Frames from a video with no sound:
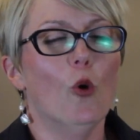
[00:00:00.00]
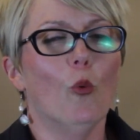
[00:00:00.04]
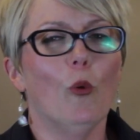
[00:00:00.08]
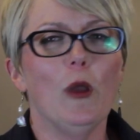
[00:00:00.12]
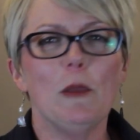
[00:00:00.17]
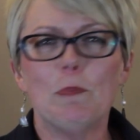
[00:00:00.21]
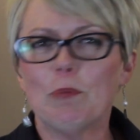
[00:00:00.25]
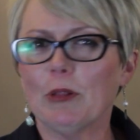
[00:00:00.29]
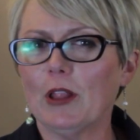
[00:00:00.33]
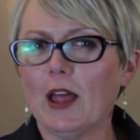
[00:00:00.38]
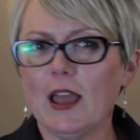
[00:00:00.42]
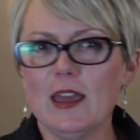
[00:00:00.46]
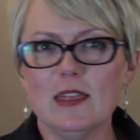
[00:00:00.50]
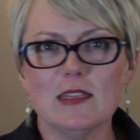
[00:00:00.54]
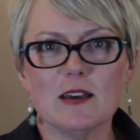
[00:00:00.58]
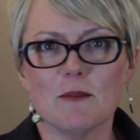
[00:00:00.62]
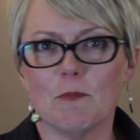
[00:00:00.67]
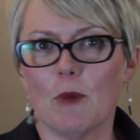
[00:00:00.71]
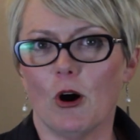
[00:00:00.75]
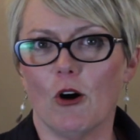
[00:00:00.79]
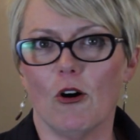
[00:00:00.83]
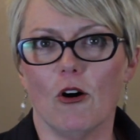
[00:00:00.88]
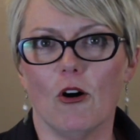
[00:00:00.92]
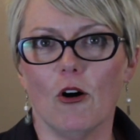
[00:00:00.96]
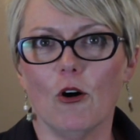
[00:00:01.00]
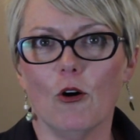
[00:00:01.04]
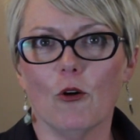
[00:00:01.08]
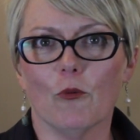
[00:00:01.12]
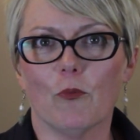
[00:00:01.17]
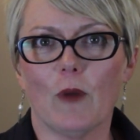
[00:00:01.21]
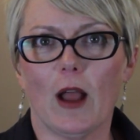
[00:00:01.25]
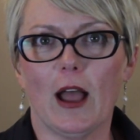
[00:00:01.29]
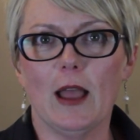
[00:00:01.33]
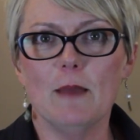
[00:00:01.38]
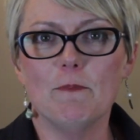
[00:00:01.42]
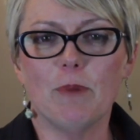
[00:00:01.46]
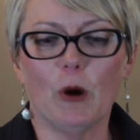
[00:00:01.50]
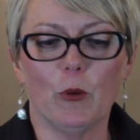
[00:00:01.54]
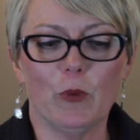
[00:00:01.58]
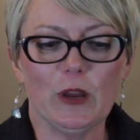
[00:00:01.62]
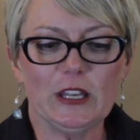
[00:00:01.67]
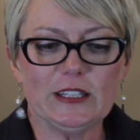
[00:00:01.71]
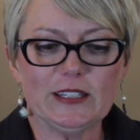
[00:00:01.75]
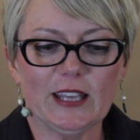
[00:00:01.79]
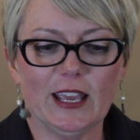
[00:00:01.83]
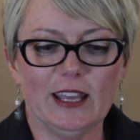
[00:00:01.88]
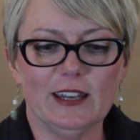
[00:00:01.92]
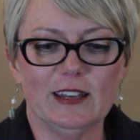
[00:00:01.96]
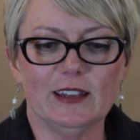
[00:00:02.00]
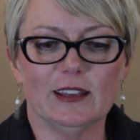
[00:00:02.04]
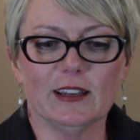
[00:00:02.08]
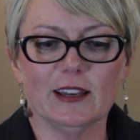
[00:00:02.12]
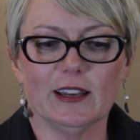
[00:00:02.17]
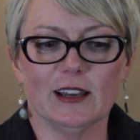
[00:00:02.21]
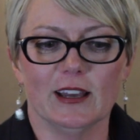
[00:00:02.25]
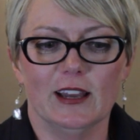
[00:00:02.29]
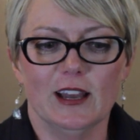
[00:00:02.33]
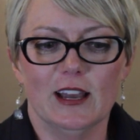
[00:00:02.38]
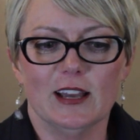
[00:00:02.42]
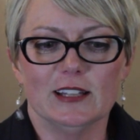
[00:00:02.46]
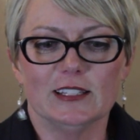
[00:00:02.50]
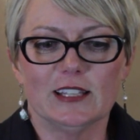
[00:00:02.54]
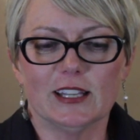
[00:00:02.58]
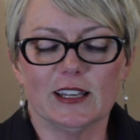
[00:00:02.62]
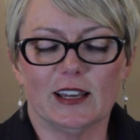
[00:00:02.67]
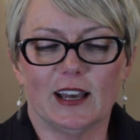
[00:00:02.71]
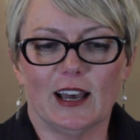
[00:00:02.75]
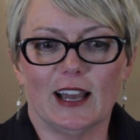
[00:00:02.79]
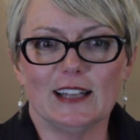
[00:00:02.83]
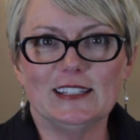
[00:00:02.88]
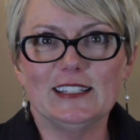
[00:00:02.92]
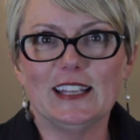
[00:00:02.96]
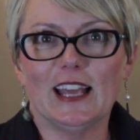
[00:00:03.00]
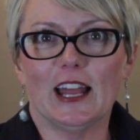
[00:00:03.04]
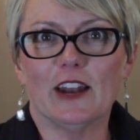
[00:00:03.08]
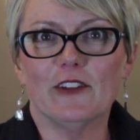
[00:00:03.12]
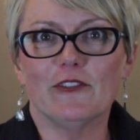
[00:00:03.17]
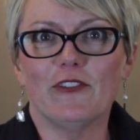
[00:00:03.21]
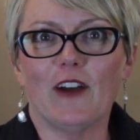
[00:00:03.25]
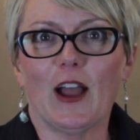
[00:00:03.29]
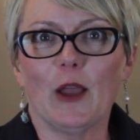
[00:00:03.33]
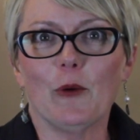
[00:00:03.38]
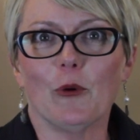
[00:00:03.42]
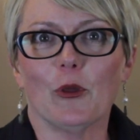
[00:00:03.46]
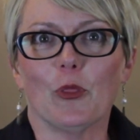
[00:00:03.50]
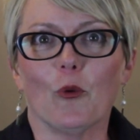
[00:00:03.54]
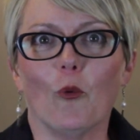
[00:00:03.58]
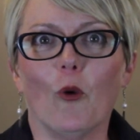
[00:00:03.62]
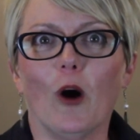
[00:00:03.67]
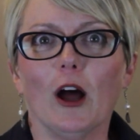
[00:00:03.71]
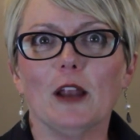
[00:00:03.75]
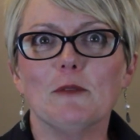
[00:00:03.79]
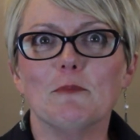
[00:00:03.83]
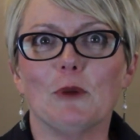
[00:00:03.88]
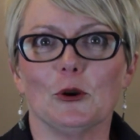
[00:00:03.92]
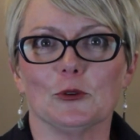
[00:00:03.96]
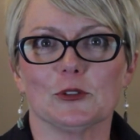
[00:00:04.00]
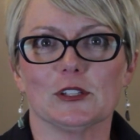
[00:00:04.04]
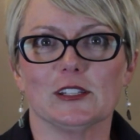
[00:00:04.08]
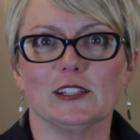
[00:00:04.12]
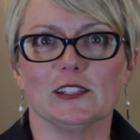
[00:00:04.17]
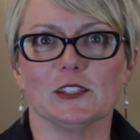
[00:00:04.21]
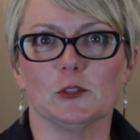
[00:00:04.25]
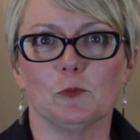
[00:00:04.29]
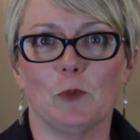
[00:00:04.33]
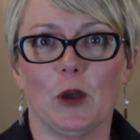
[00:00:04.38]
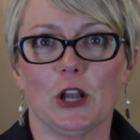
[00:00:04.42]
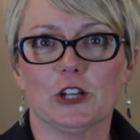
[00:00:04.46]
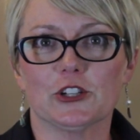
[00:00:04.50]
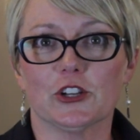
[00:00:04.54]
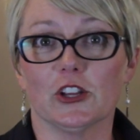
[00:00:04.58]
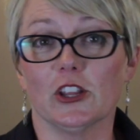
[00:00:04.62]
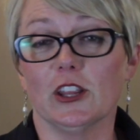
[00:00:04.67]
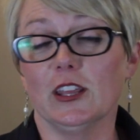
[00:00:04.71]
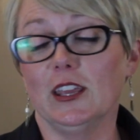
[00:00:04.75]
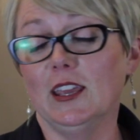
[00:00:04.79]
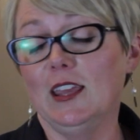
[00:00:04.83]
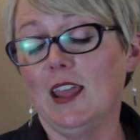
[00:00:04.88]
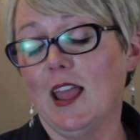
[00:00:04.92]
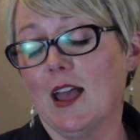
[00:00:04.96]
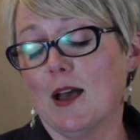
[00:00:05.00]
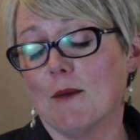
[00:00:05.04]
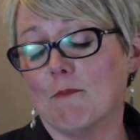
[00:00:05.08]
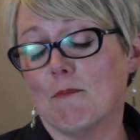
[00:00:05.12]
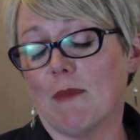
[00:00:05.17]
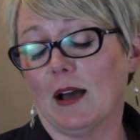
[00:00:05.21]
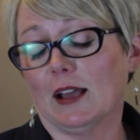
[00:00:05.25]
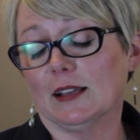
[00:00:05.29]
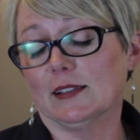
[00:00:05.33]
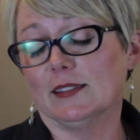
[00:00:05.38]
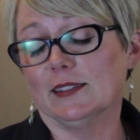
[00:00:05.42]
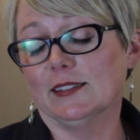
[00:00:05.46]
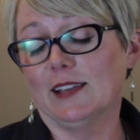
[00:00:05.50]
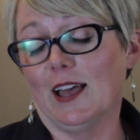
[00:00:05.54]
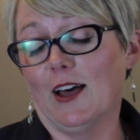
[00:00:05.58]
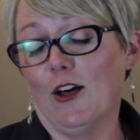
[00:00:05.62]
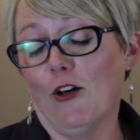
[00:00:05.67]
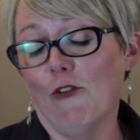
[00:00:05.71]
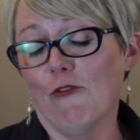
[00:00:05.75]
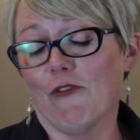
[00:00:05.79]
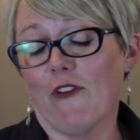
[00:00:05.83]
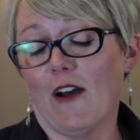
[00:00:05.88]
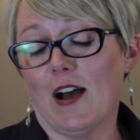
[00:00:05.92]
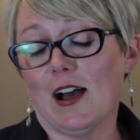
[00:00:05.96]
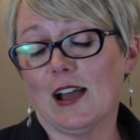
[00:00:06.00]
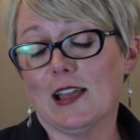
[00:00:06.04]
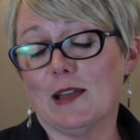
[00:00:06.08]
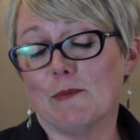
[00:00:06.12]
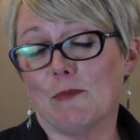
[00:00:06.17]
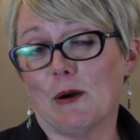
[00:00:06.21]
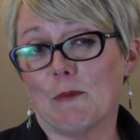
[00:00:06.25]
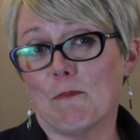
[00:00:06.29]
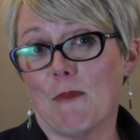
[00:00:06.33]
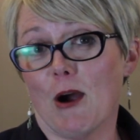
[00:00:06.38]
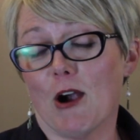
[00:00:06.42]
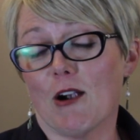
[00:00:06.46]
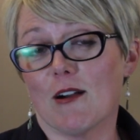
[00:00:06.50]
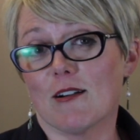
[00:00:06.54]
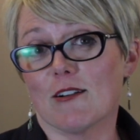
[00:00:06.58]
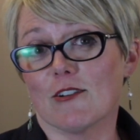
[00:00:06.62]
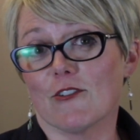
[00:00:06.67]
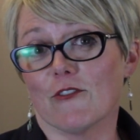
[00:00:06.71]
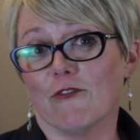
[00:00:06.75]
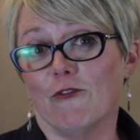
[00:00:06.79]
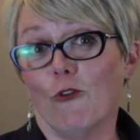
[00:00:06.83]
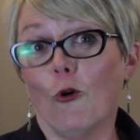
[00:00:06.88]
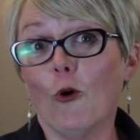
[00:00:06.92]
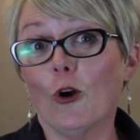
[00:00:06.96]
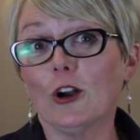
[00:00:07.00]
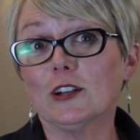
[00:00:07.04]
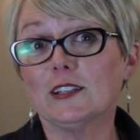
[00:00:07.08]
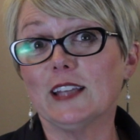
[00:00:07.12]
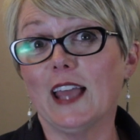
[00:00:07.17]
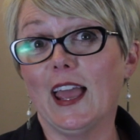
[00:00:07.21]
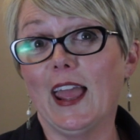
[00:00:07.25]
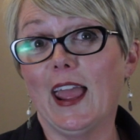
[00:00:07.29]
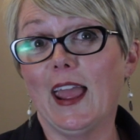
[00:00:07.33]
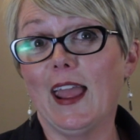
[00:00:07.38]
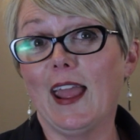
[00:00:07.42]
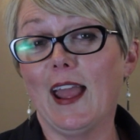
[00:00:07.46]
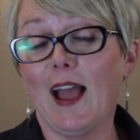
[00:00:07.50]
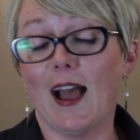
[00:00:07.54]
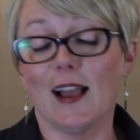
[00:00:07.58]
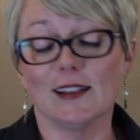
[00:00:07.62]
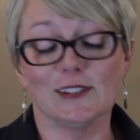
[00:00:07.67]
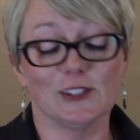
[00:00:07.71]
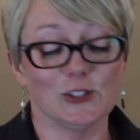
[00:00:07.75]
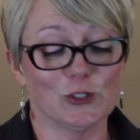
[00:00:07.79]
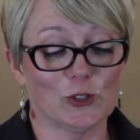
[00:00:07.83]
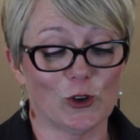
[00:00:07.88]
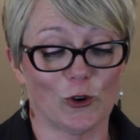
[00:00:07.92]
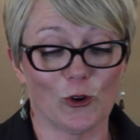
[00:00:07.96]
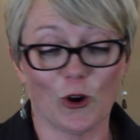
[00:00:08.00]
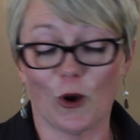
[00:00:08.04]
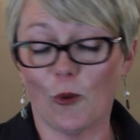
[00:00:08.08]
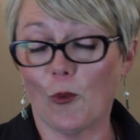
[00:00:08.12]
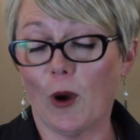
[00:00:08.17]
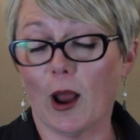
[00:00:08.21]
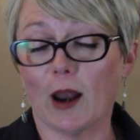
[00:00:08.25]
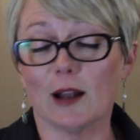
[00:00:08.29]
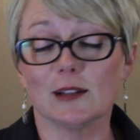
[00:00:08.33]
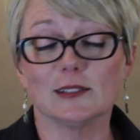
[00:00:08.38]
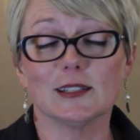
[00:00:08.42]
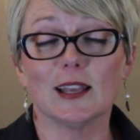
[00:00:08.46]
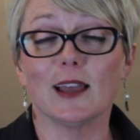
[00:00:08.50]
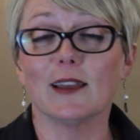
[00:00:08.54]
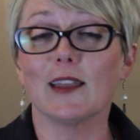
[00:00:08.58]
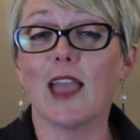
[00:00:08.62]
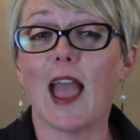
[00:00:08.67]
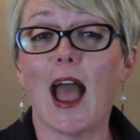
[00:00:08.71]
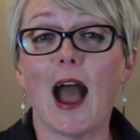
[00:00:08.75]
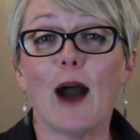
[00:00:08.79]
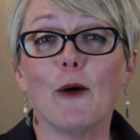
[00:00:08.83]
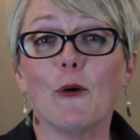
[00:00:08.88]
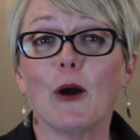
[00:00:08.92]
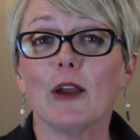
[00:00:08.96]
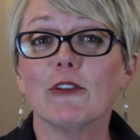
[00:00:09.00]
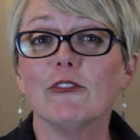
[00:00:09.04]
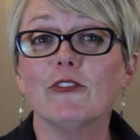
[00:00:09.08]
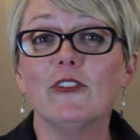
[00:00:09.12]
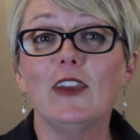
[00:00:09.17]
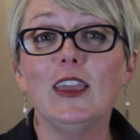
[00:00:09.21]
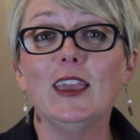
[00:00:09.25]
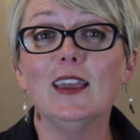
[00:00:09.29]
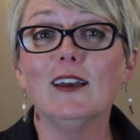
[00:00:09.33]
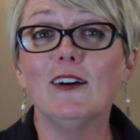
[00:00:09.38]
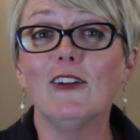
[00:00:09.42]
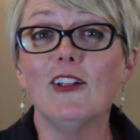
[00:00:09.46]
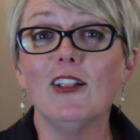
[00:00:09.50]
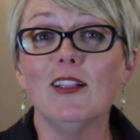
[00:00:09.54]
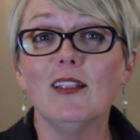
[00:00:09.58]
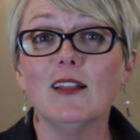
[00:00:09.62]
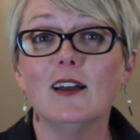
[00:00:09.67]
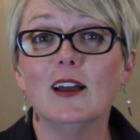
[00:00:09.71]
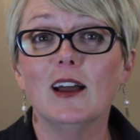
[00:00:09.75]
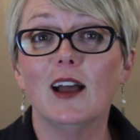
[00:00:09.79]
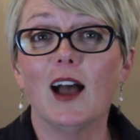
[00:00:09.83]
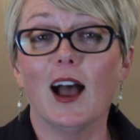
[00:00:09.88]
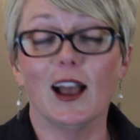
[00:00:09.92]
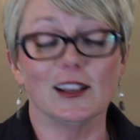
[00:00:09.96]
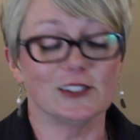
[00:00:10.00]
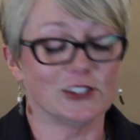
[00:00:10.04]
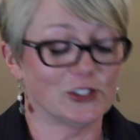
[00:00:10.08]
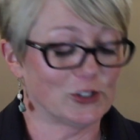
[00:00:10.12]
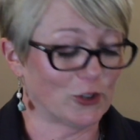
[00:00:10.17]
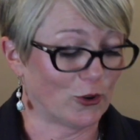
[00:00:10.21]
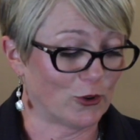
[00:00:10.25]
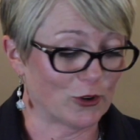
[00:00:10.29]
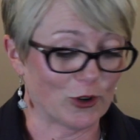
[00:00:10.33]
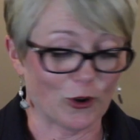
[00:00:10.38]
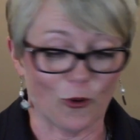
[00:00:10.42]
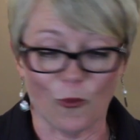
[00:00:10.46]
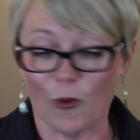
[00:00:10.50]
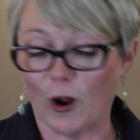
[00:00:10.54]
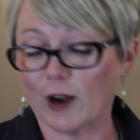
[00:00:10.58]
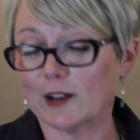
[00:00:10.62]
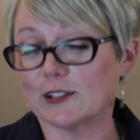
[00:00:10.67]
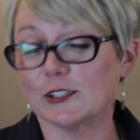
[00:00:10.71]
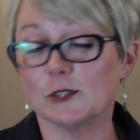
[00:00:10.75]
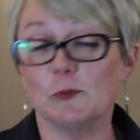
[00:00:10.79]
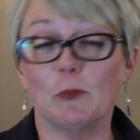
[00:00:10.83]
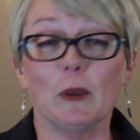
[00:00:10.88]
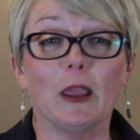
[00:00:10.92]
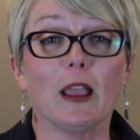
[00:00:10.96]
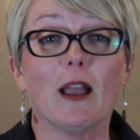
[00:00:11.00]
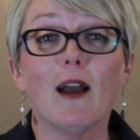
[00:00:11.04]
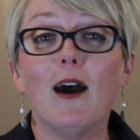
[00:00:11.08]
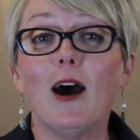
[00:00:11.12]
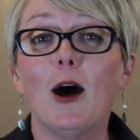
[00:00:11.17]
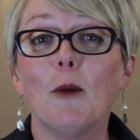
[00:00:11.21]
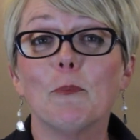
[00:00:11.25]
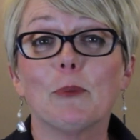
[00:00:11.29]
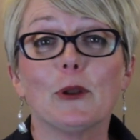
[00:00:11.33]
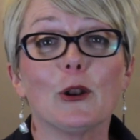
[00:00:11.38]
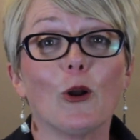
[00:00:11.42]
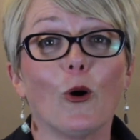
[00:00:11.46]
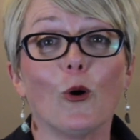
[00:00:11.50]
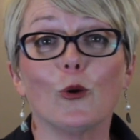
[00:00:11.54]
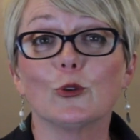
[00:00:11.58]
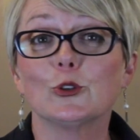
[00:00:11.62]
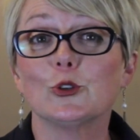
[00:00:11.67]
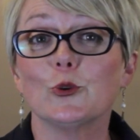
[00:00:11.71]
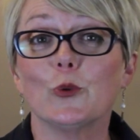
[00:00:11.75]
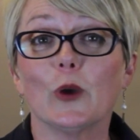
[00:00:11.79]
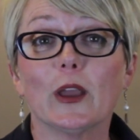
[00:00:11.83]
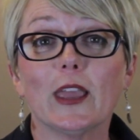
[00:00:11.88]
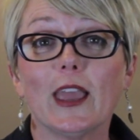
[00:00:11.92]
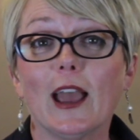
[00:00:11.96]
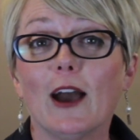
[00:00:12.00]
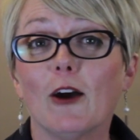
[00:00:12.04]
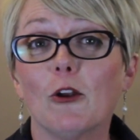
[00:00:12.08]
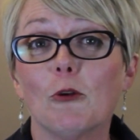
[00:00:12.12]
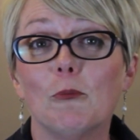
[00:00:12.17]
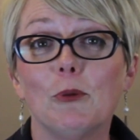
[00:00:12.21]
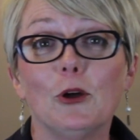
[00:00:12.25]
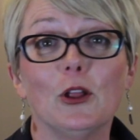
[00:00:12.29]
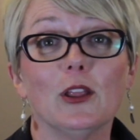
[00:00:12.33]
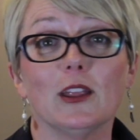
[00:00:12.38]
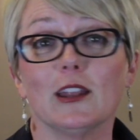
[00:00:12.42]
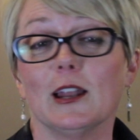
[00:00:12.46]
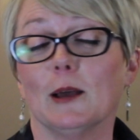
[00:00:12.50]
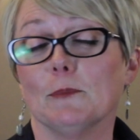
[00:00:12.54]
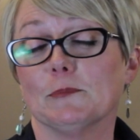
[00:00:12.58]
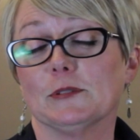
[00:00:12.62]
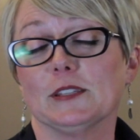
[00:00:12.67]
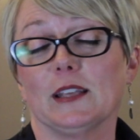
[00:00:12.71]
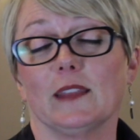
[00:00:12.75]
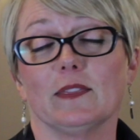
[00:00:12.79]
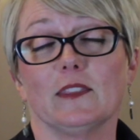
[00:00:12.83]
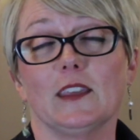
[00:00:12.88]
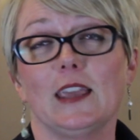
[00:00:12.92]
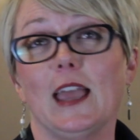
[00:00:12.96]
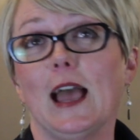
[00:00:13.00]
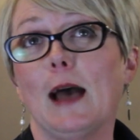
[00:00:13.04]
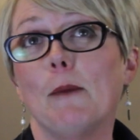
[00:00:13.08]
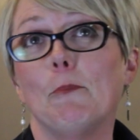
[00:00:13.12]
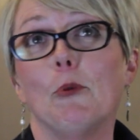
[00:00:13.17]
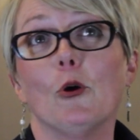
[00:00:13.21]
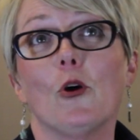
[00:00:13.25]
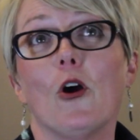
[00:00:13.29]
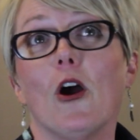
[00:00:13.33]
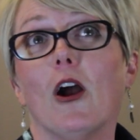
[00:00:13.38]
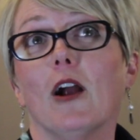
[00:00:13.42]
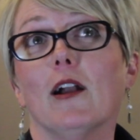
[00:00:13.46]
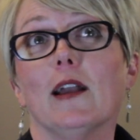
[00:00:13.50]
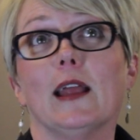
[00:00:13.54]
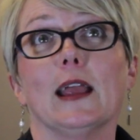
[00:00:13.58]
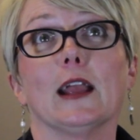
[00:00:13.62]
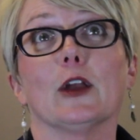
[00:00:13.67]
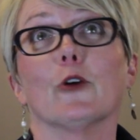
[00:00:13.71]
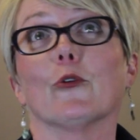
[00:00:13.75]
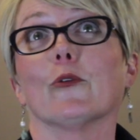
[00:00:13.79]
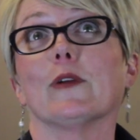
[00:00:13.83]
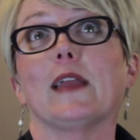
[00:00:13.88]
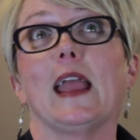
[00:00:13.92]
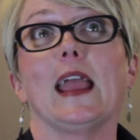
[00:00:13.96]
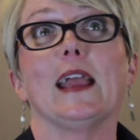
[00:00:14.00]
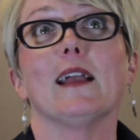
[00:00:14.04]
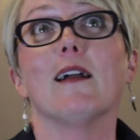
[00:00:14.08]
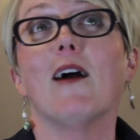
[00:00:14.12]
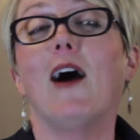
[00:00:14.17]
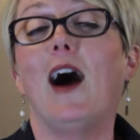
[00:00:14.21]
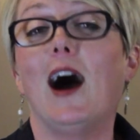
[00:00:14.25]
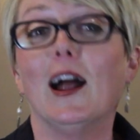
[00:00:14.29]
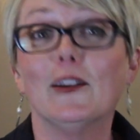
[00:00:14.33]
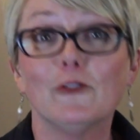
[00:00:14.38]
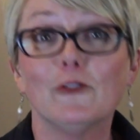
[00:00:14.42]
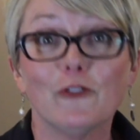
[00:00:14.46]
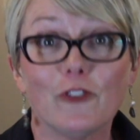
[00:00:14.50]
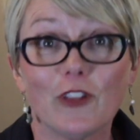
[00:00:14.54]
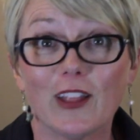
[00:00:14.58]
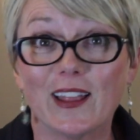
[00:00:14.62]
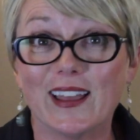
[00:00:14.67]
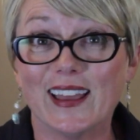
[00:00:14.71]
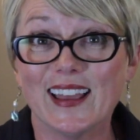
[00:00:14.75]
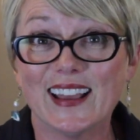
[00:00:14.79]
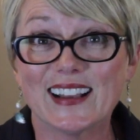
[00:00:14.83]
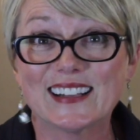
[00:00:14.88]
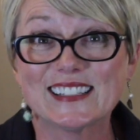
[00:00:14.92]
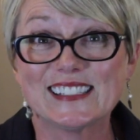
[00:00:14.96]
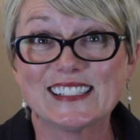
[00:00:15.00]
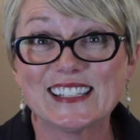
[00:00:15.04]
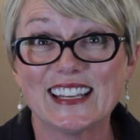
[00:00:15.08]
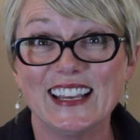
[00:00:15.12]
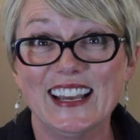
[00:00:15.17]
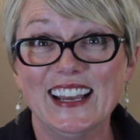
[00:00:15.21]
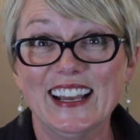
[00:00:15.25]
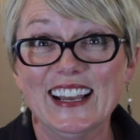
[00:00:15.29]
We play them all, right? But we tend to identify with one most especially. Myself, I am a martyr forte. I so don't want to tell you how I feel. I so don't want to speak up and hold you accountable and upset the apple cart and create conflict.